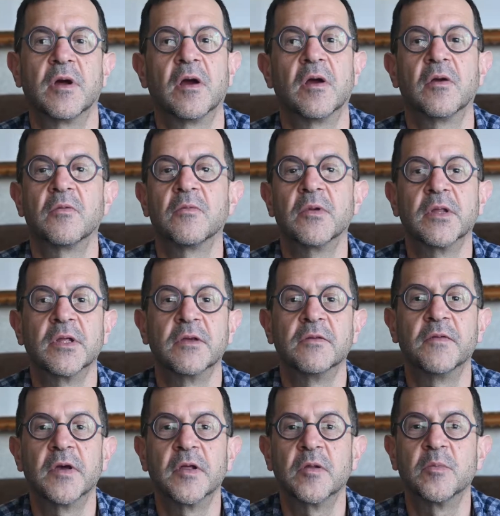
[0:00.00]
aren't really
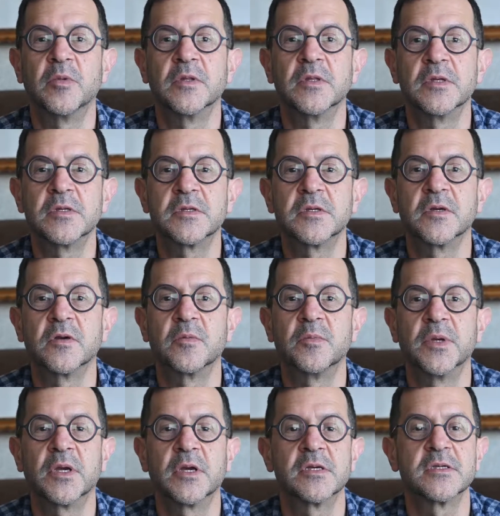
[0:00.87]
available this year
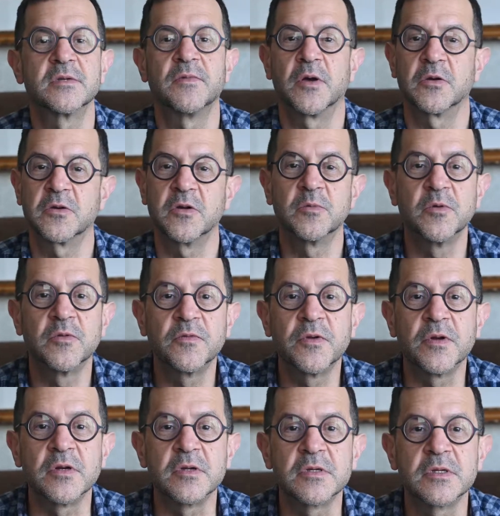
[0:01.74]
because of October
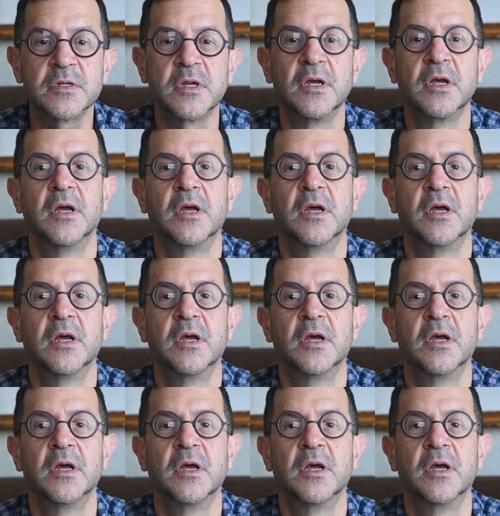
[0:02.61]
1st.